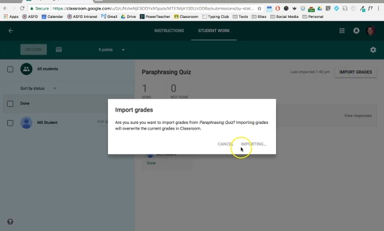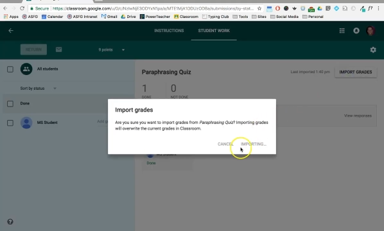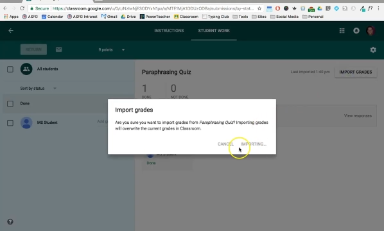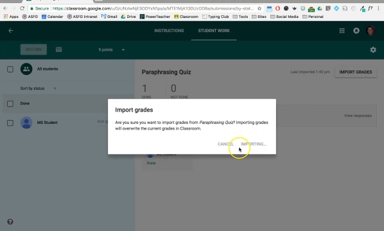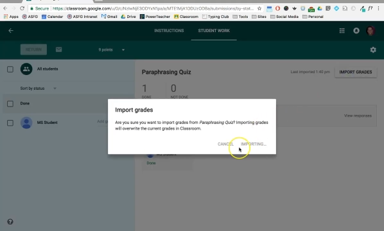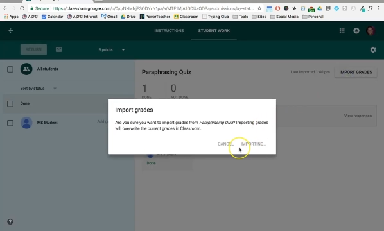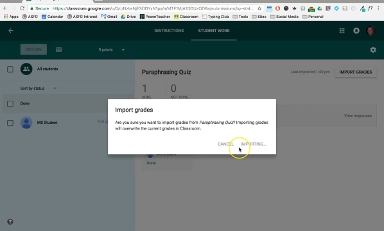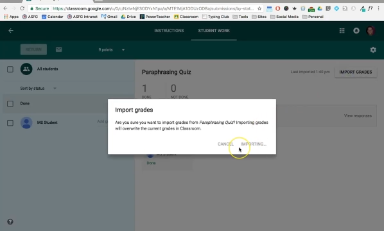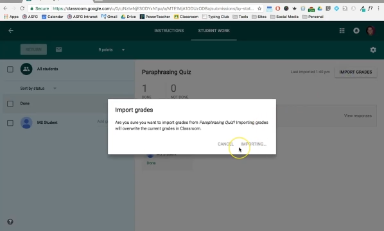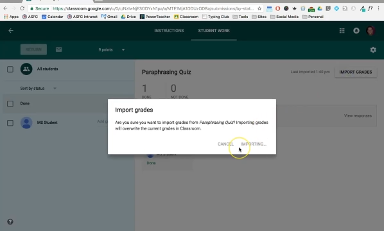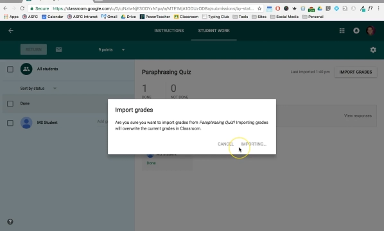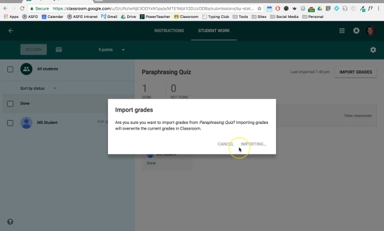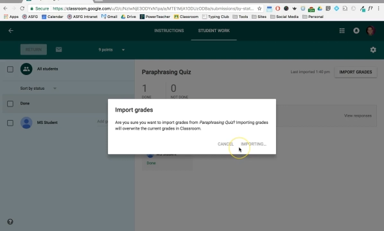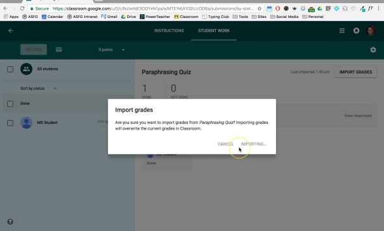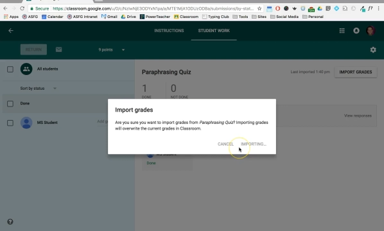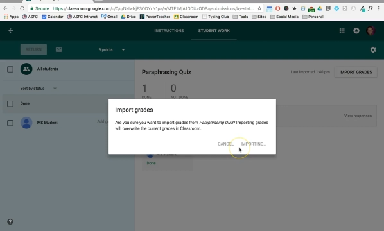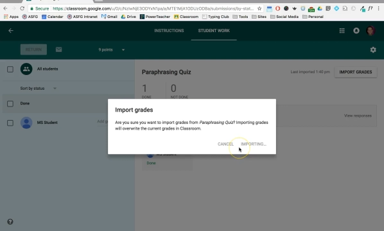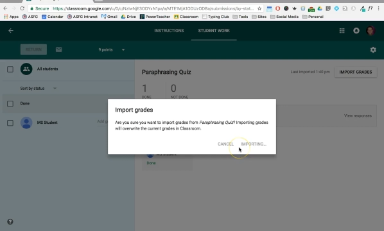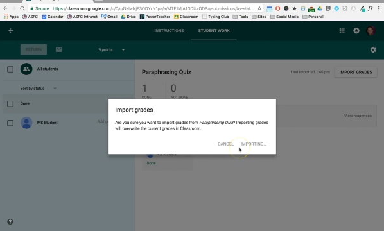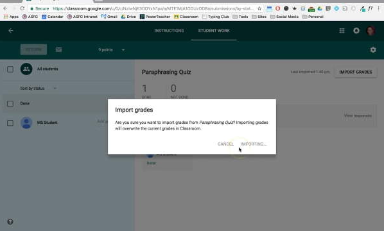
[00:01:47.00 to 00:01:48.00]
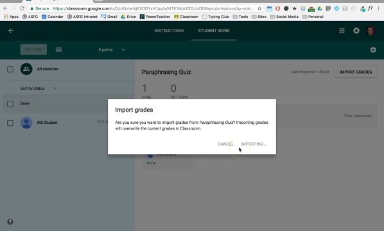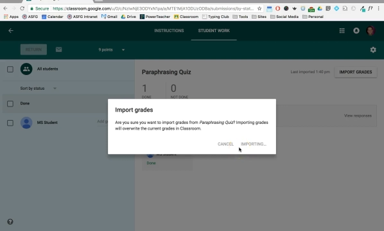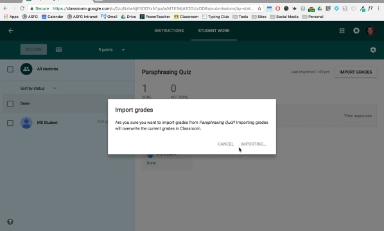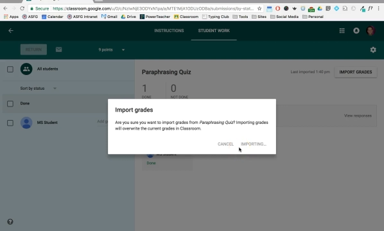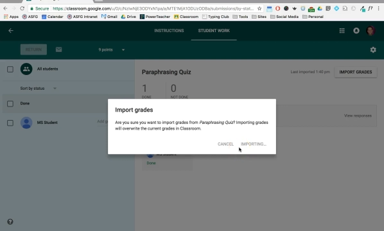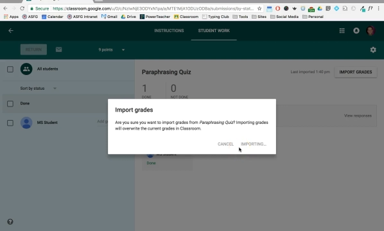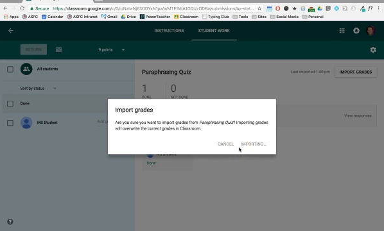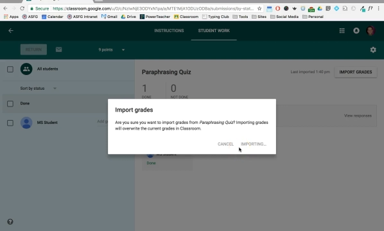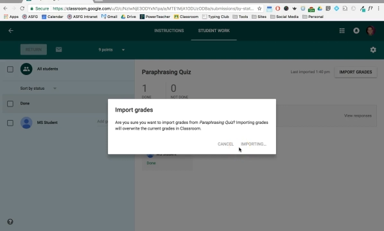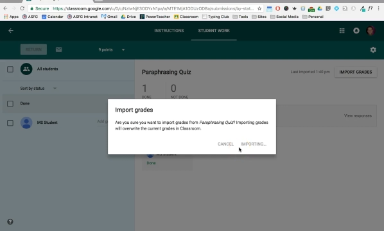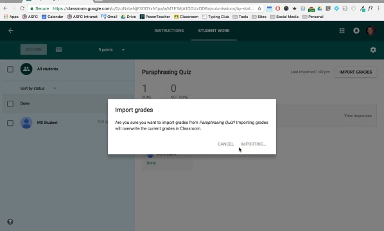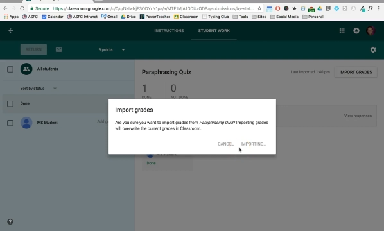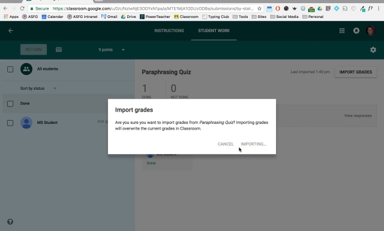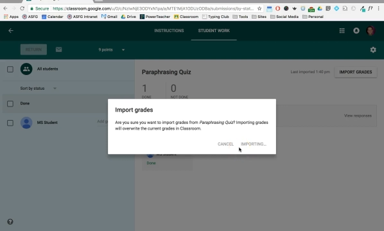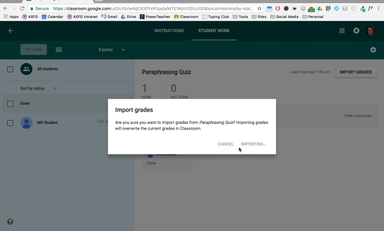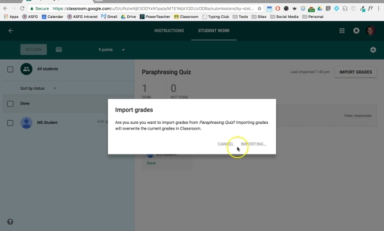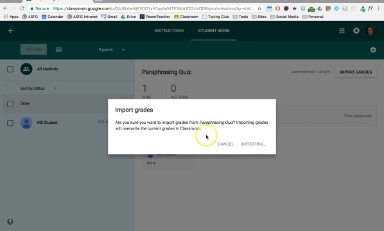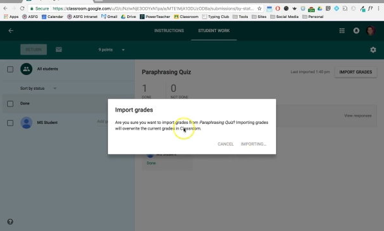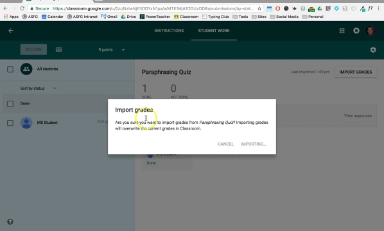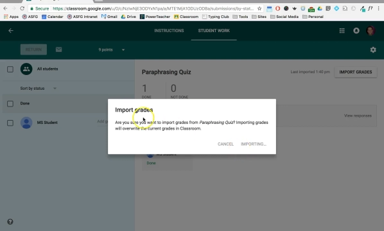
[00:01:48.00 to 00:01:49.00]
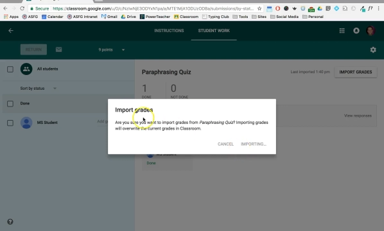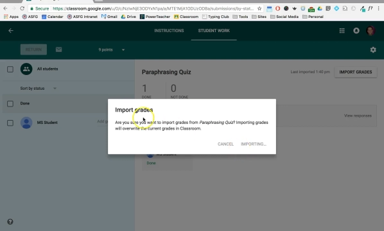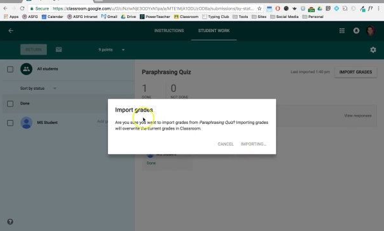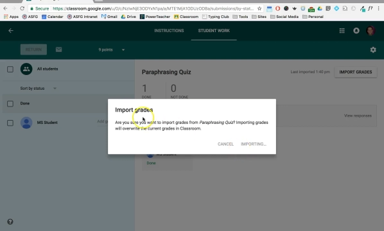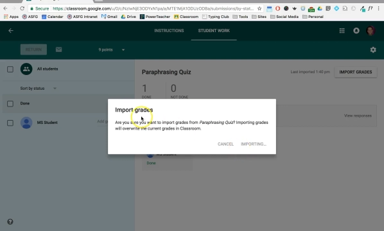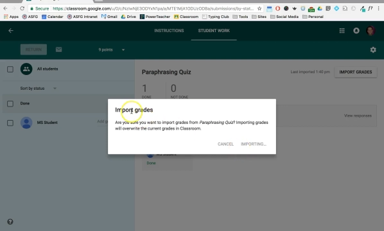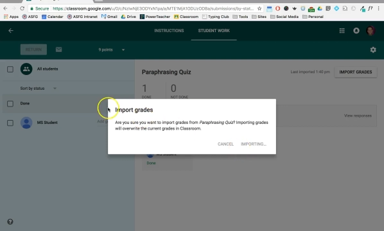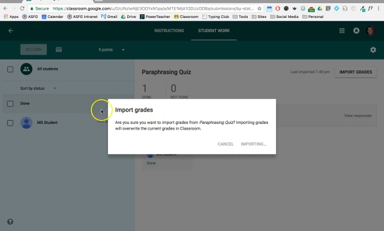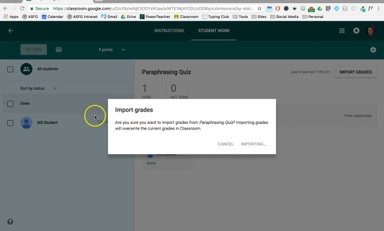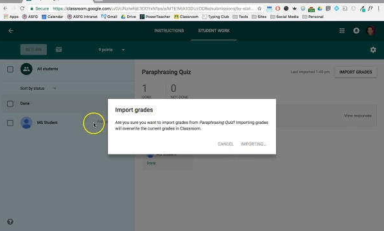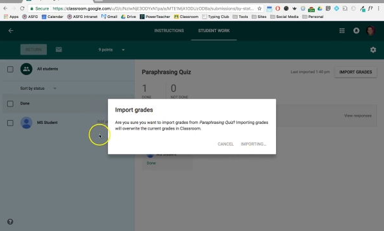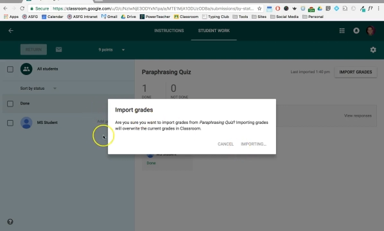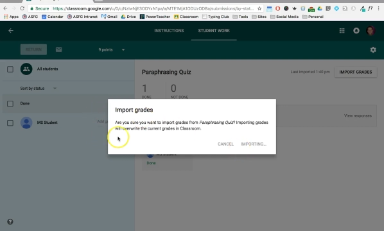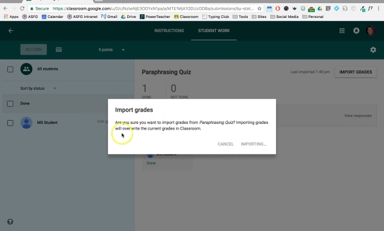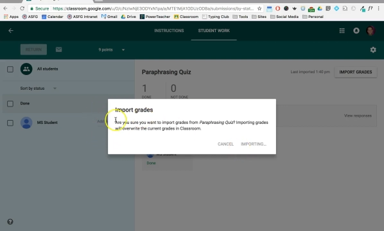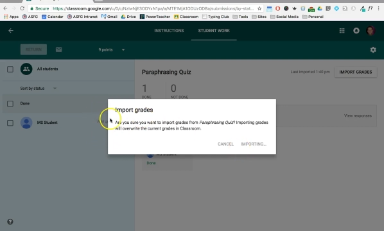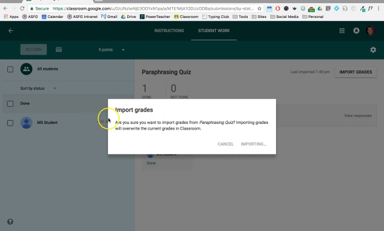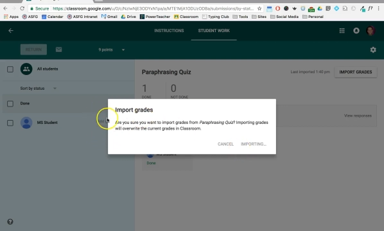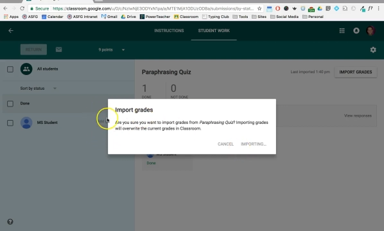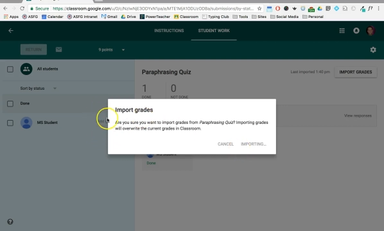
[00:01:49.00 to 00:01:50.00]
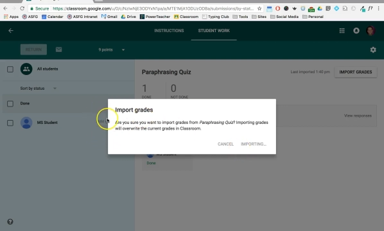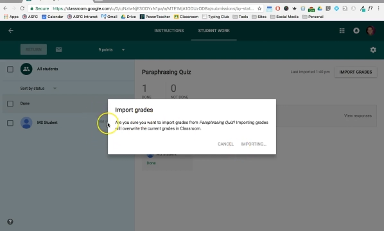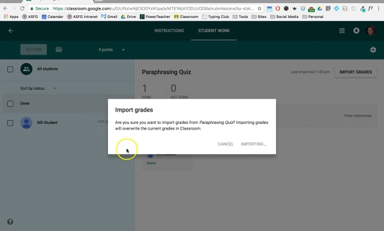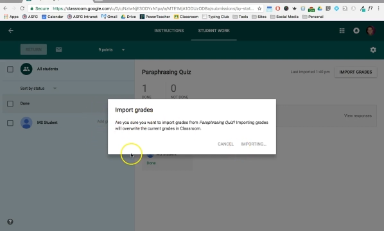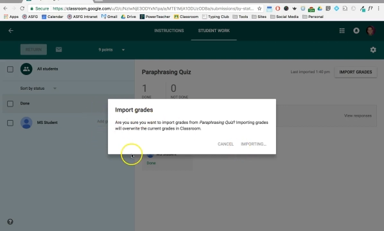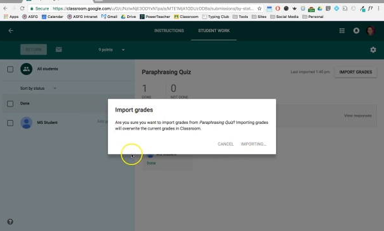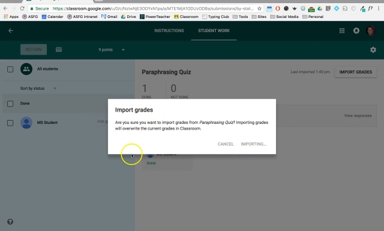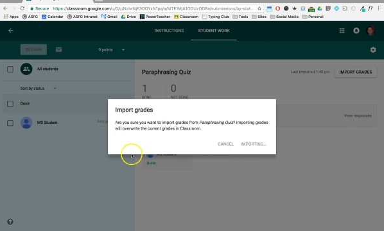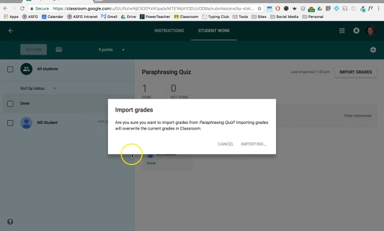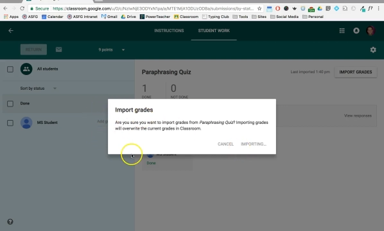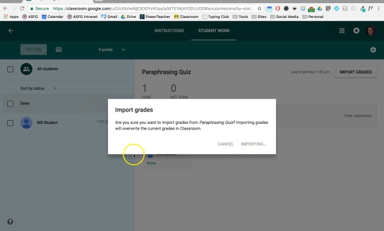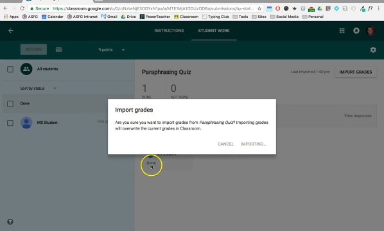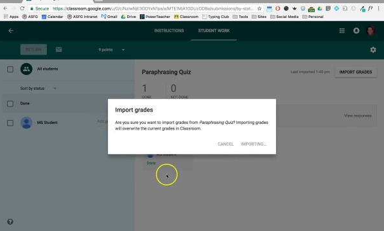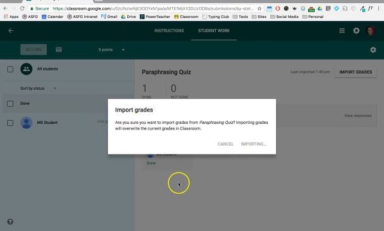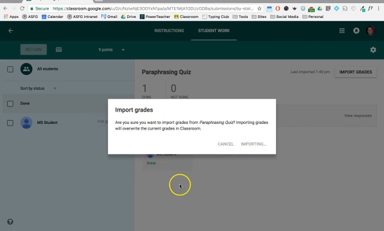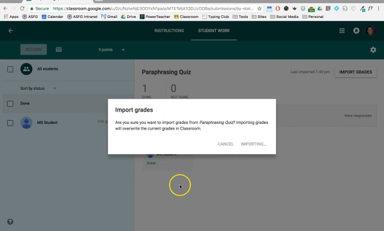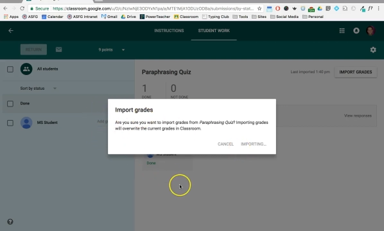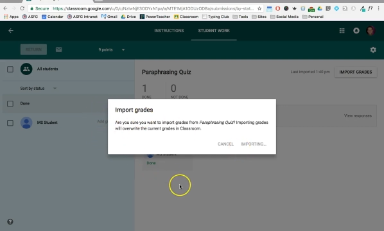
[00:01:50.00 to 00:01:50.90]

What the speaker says: (no speaker visible)